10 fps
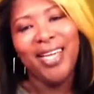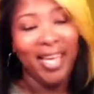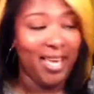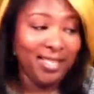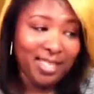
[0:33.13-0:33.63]

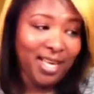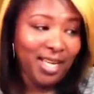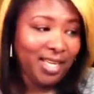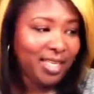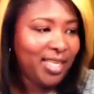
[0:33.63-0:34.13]
and
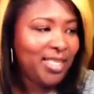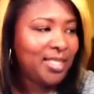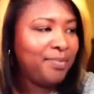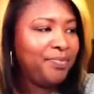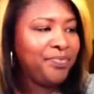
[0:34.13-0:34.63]
tonight, I
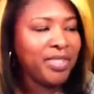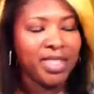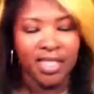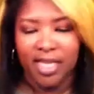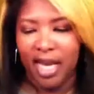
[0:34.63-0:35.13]
guess.
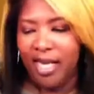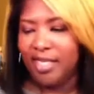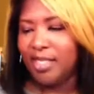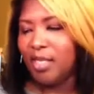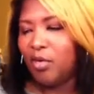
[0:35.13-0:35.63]

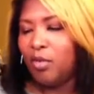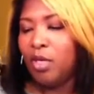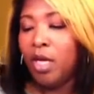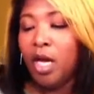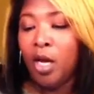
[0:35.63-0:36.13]
Tonight. So
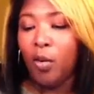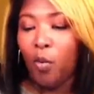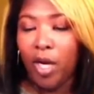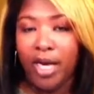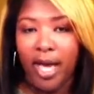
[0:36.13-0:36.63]

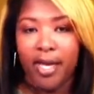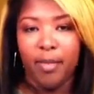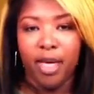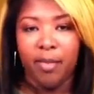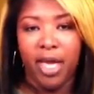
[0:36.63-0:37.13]
what I
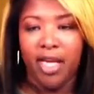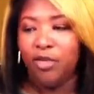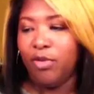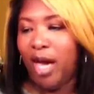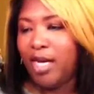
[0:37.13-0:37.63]
am coming at
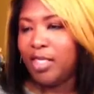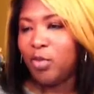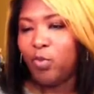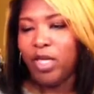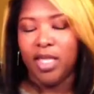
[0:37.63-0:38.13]
you guys
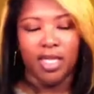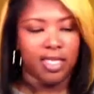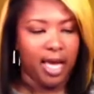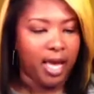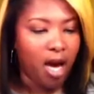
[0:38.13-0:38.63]
with
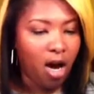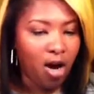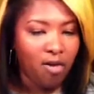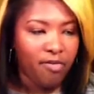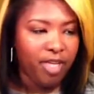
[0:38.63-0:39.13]
is a
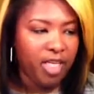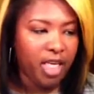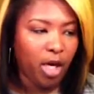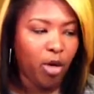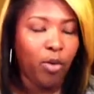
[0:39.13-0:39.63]
haul
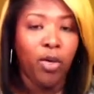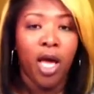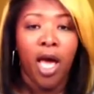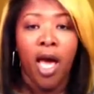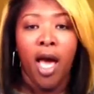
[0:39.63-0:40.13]
video.
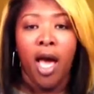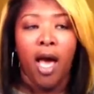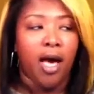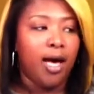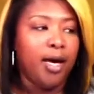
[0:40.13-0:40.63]

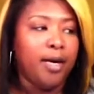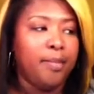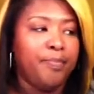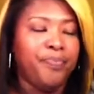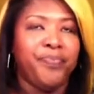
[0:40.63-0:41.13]

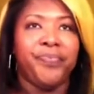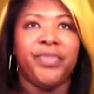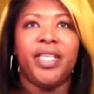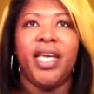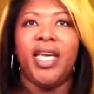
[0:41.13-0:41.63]
In
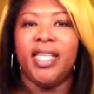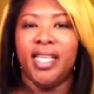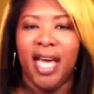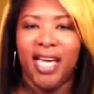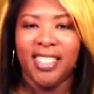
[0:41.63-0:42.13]
the
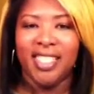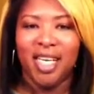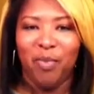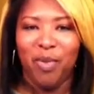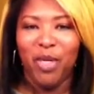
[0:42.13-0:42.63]
last
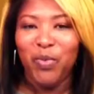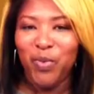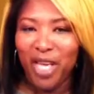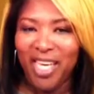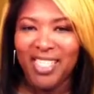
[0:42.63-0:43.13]
couple of
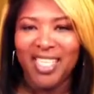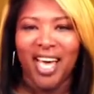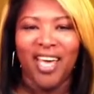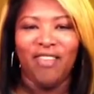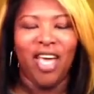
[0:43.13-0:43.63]
weeks, I
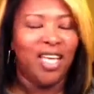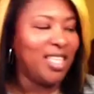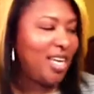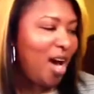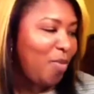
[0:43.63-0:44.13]
have had
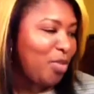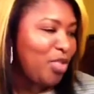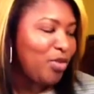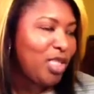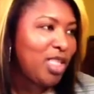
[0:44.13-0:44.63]
the
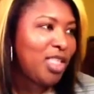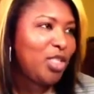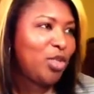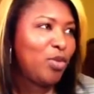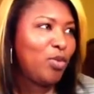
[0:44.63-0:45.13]
opportunity
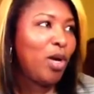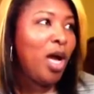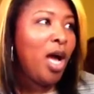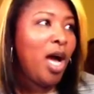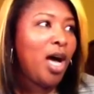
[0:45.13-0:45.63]
to
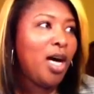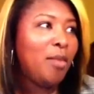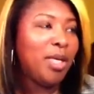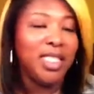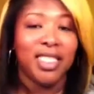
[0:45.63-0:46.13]

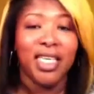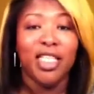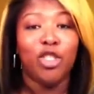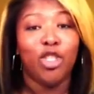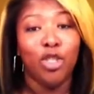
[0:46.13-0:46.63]

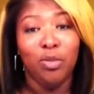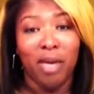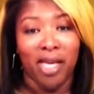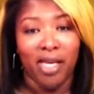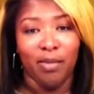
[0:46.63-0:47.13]
attend 2
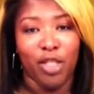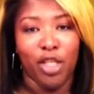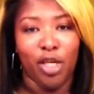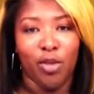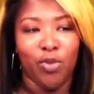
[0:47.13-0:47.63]
makeup
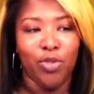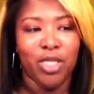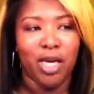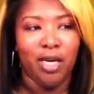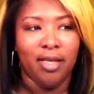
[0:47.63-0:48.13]
shows.
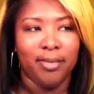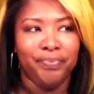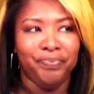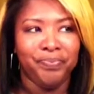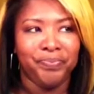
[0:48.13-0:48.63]
On